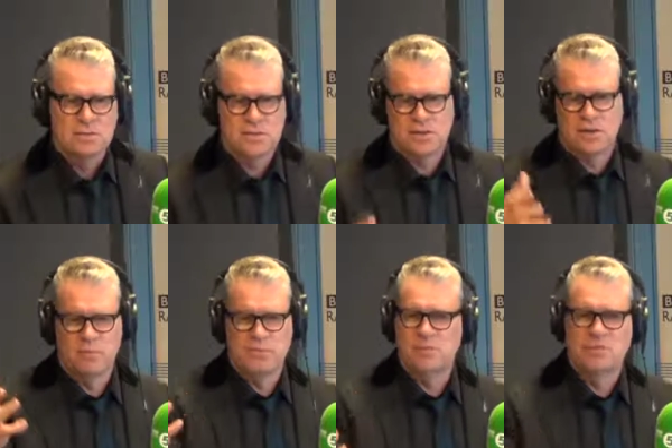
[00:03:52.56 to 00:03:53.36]
There's a line
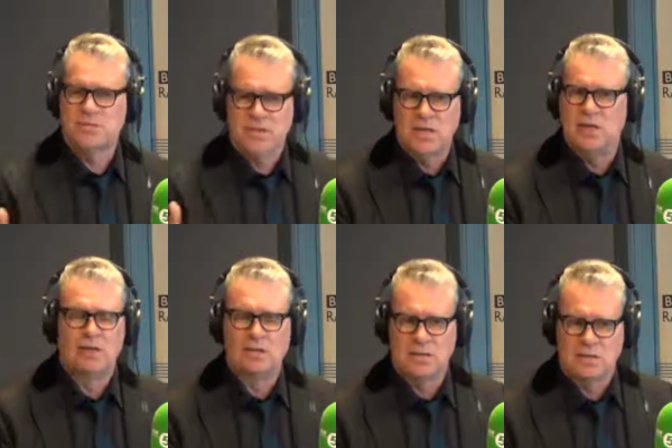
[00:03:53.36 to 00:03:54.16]
when somebody says he
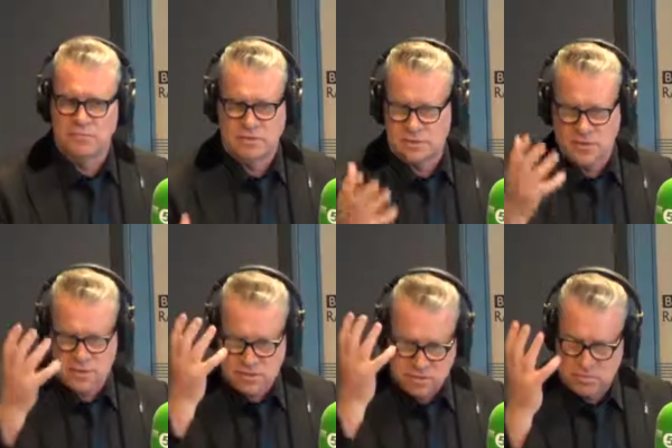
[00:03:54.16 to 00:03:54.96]
can't love. He,
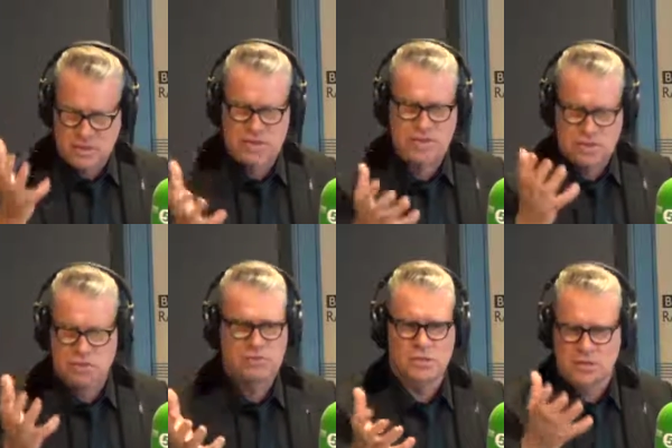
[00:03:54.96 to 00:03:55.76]
he's you know he's just
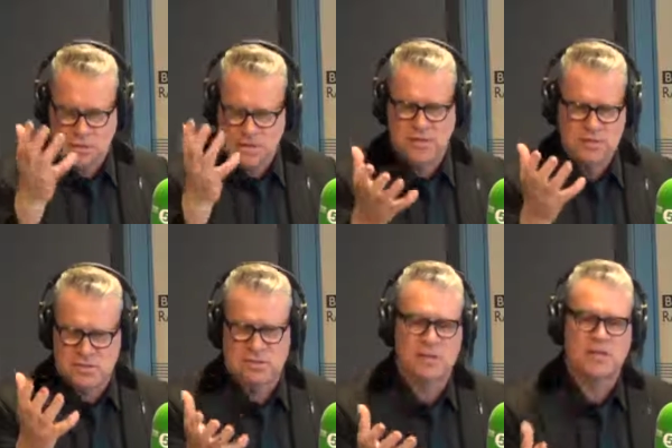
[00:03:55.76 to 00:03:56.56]
using you. He he
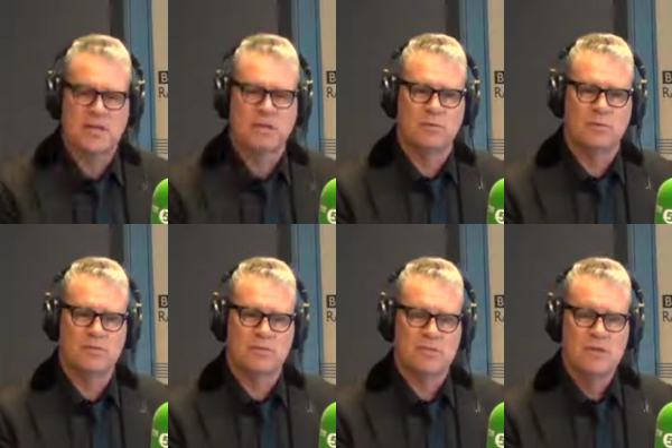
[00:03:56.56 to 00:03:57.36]
doesn't understand what
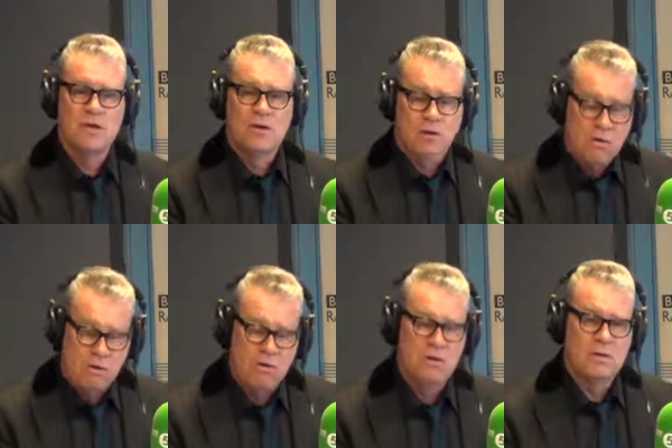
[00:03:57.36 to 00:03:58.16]
love is.
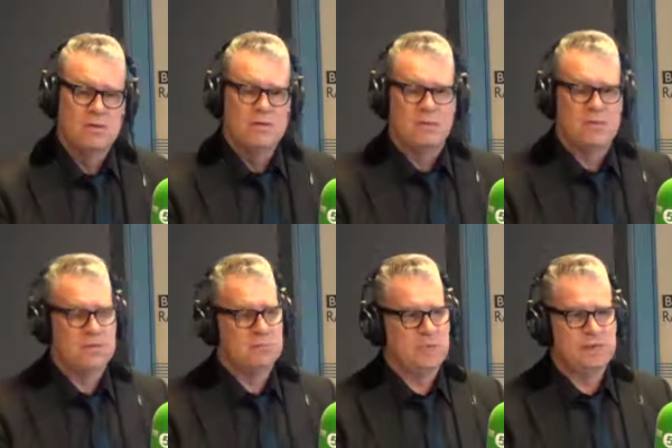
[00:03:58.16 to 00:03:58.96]
Or is
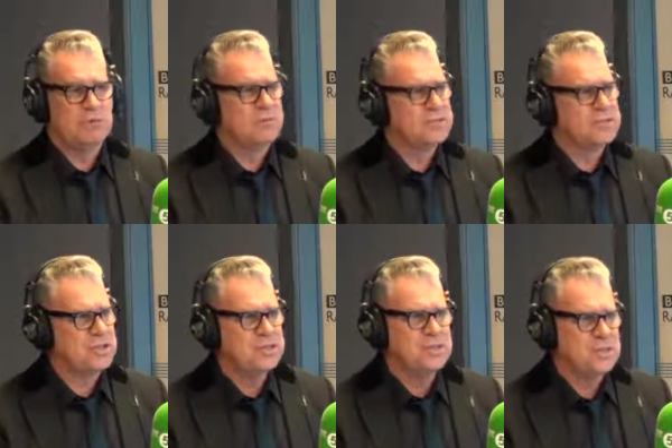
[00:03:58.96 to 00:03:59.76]
it because
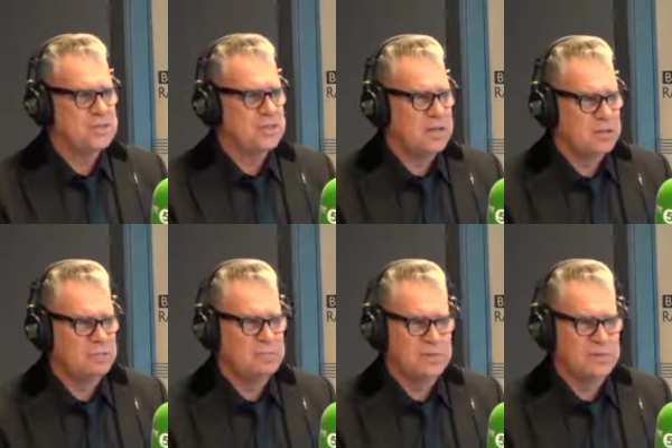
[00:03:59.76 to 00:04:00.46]
she sees in him